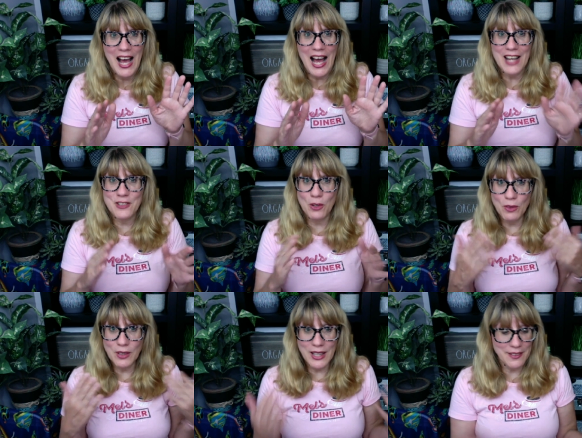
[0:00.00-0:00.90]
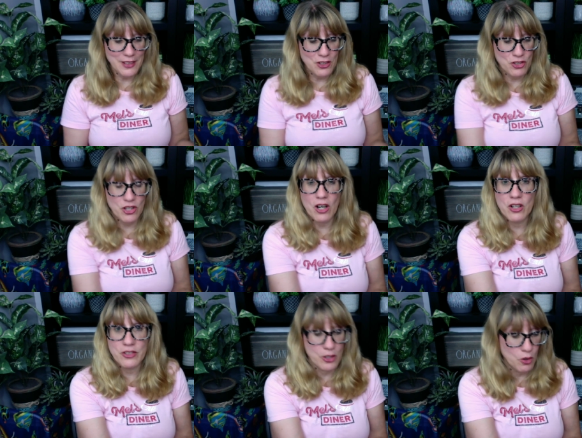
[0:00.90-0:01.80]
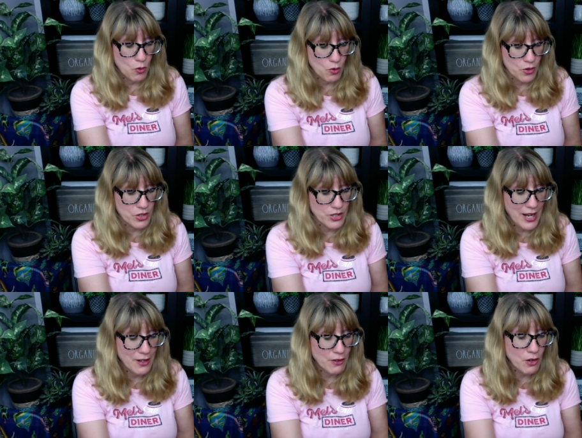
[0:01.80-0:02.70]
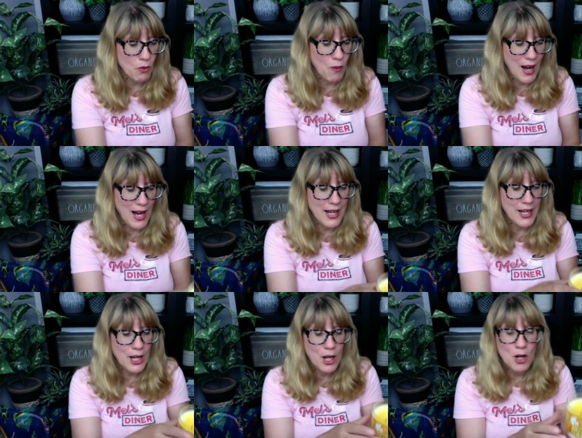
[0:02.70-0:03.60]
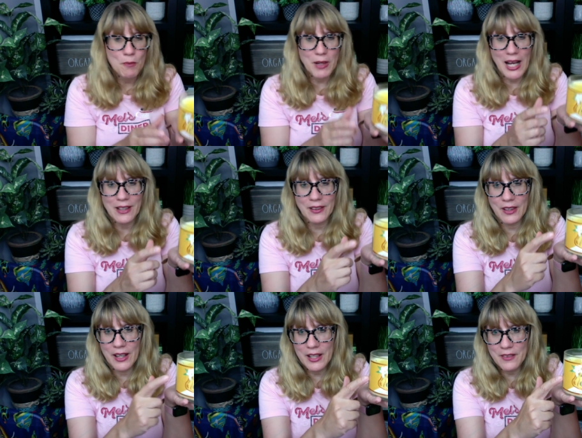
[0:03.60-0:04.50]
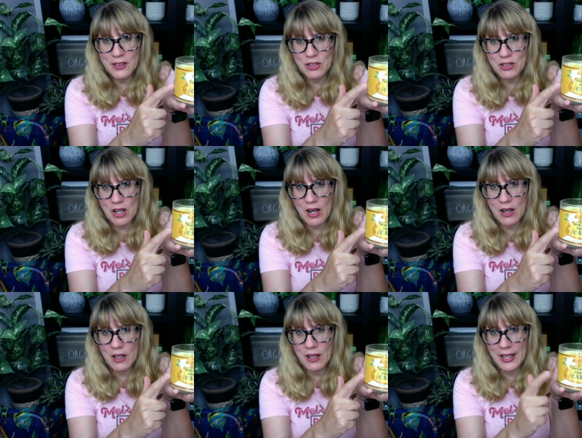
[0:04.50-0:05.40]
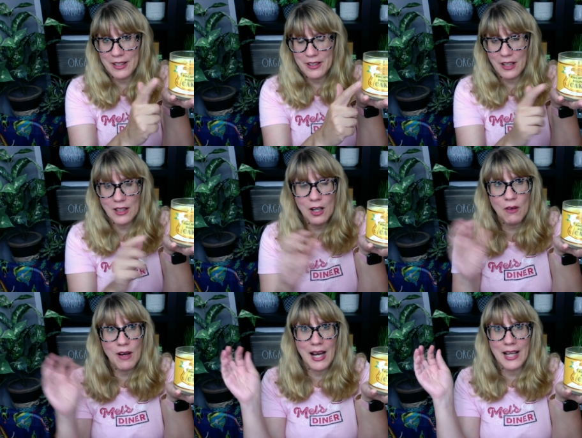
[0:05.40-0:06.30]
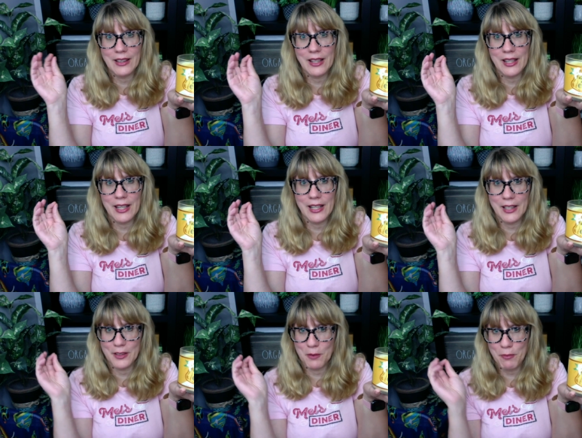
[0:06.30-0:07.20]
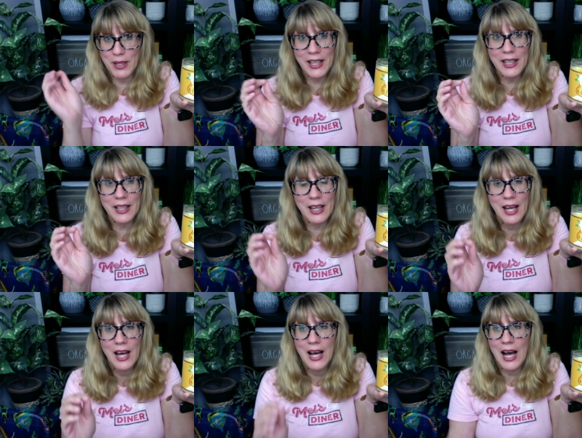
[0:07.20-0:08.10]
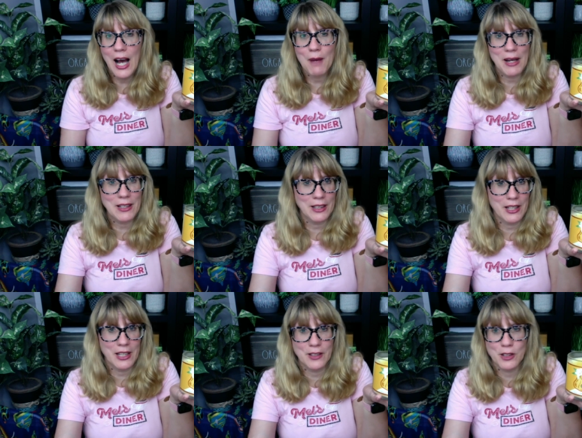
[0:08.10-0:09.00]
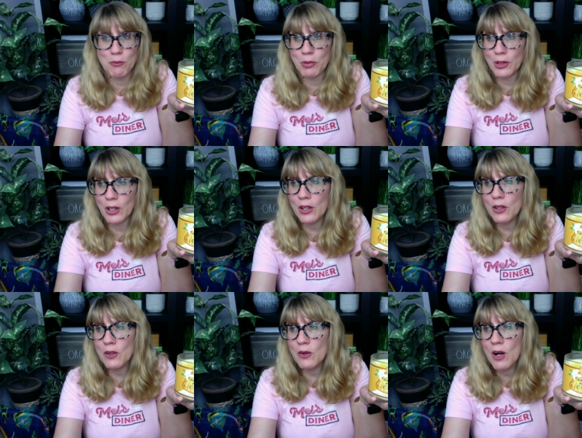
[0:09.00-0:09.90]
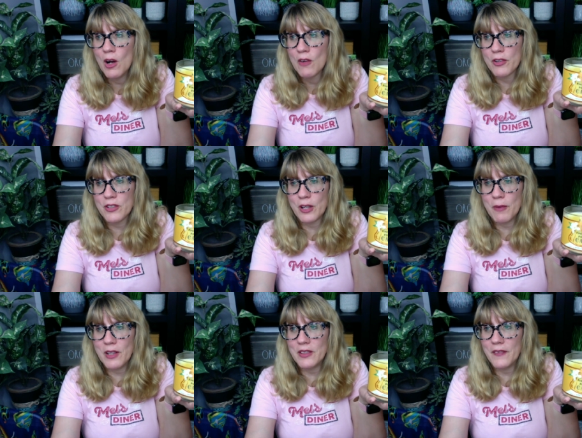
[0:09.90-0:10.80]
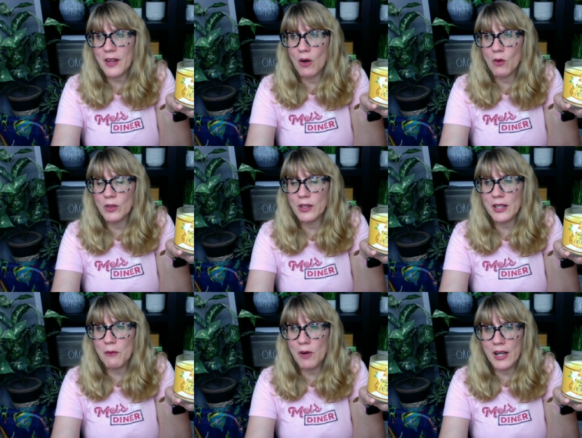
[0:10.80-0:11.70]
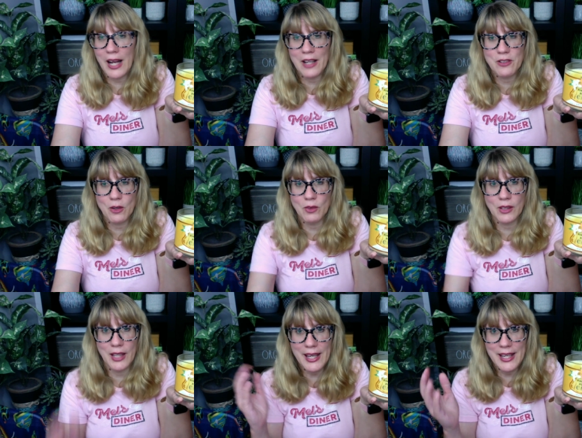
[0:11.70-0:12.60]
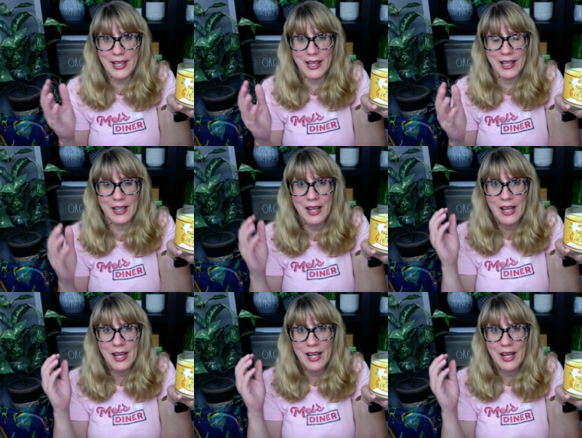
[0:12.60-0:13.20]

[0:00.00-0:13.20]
I don't like these jars in orange. I don't know why, but I like this jar in yellow. I like it in the pink. I like it in the blue. For some reason, the only one I don't like it in